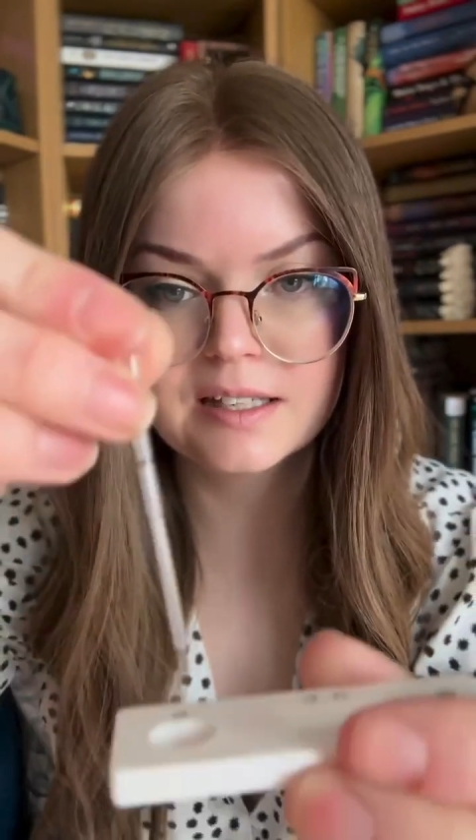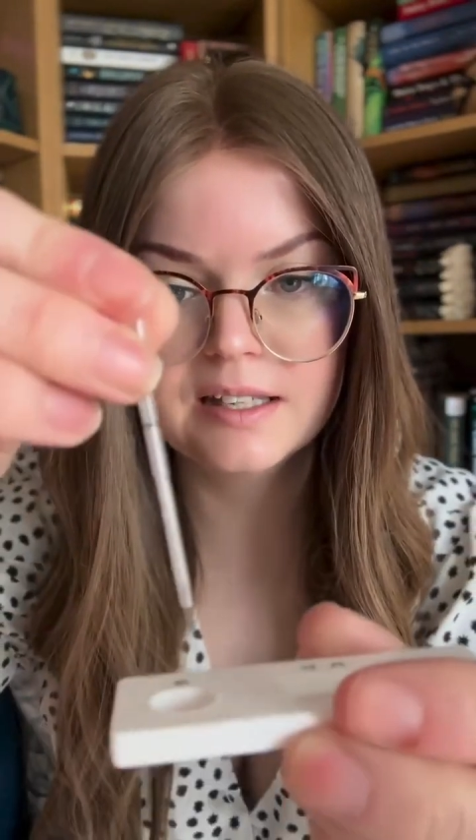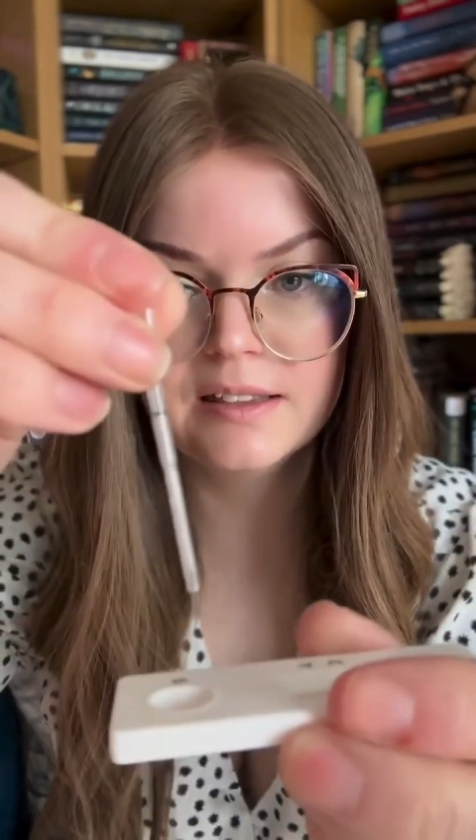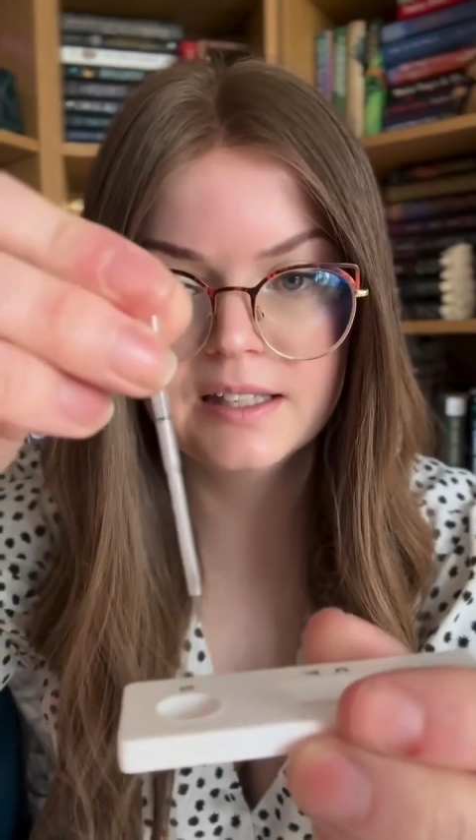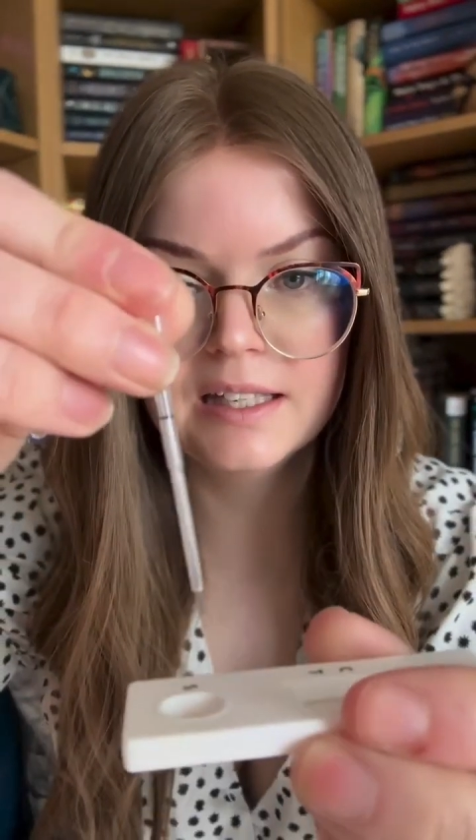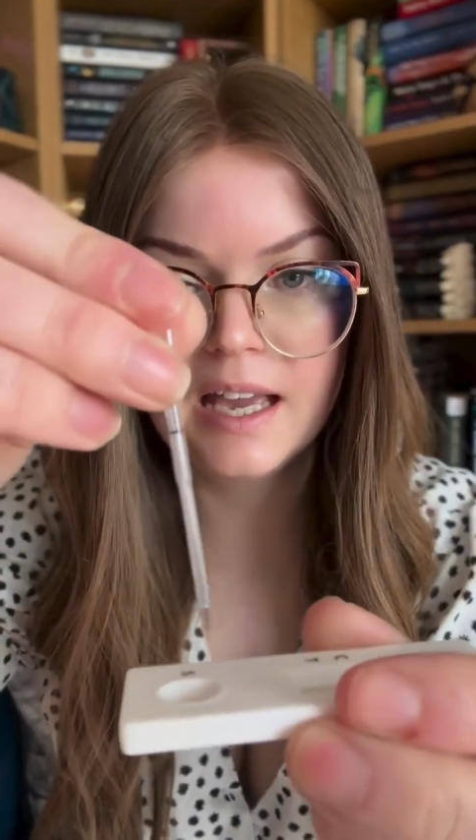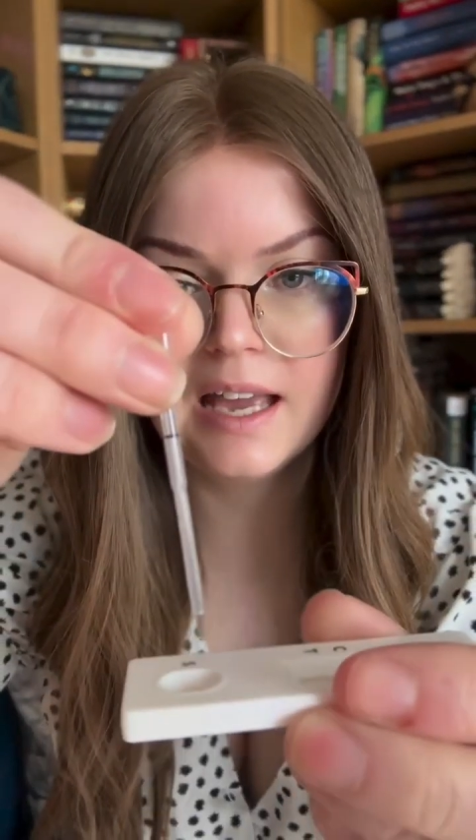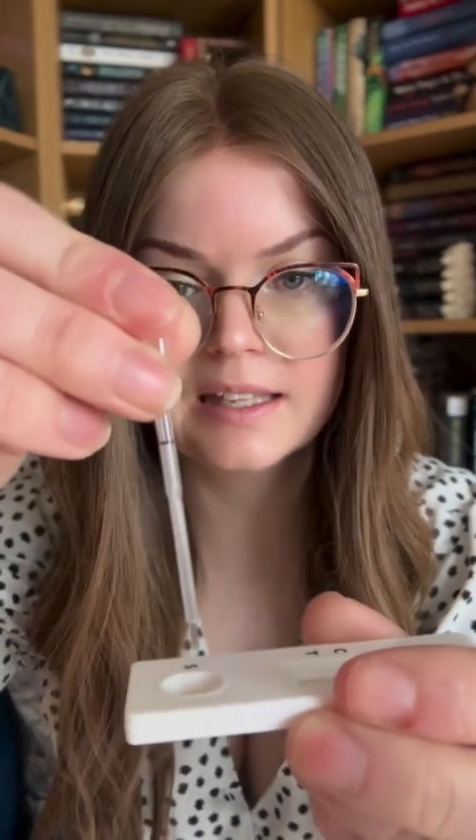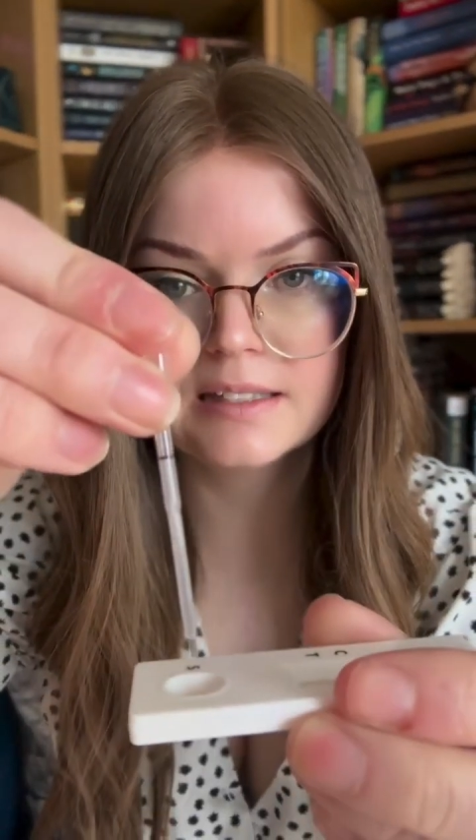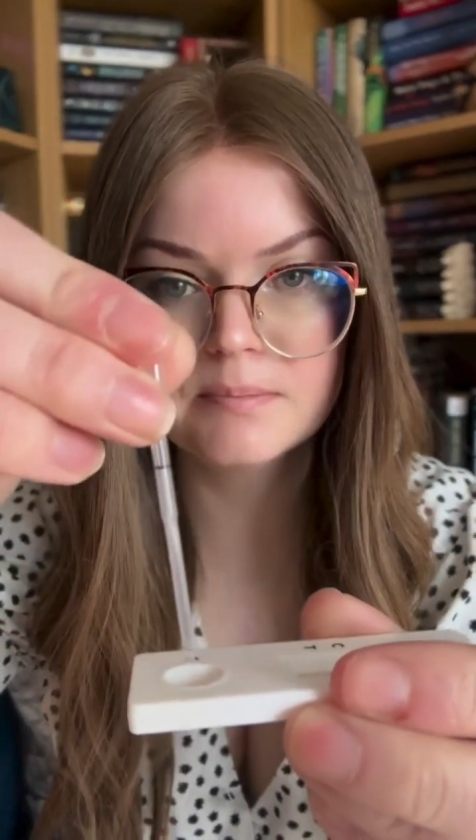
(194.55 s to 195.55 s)
in the
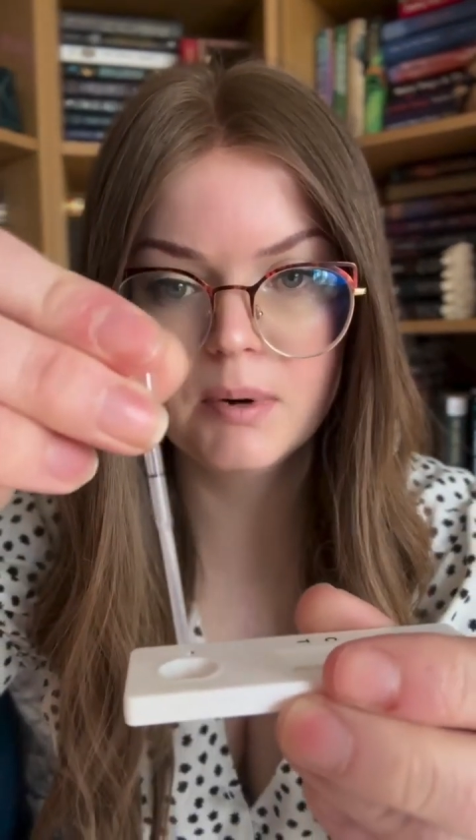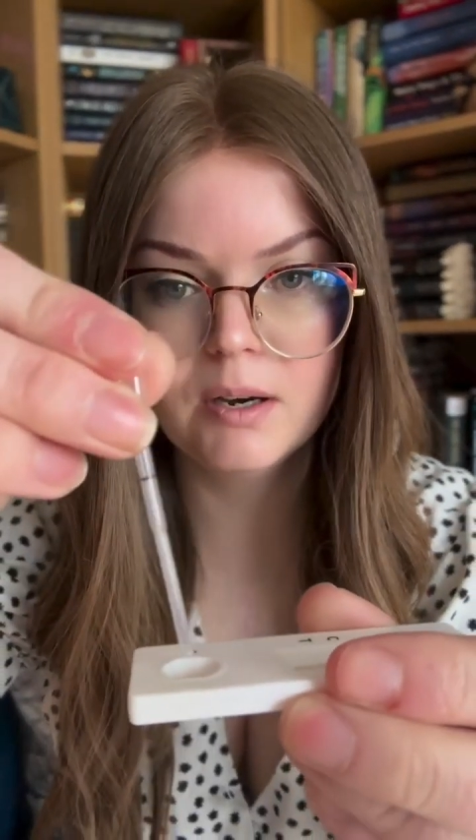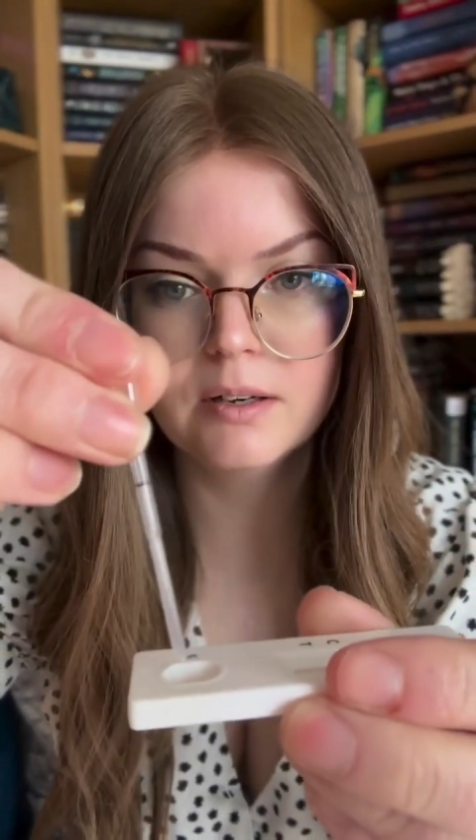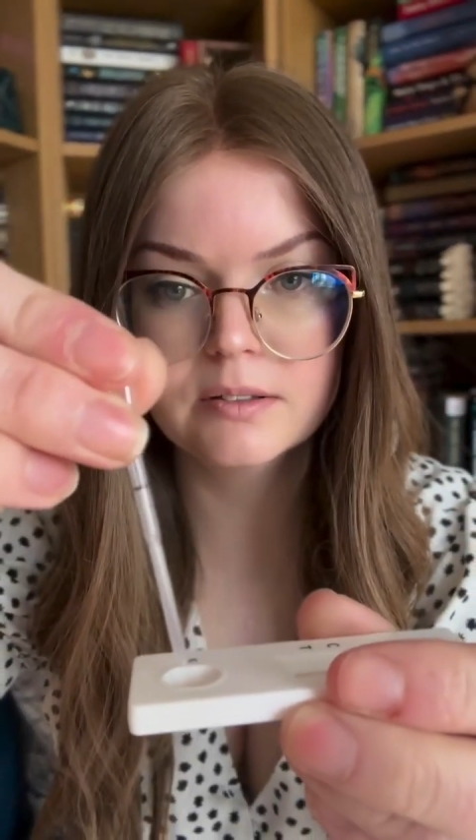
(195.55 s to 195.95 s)
S part.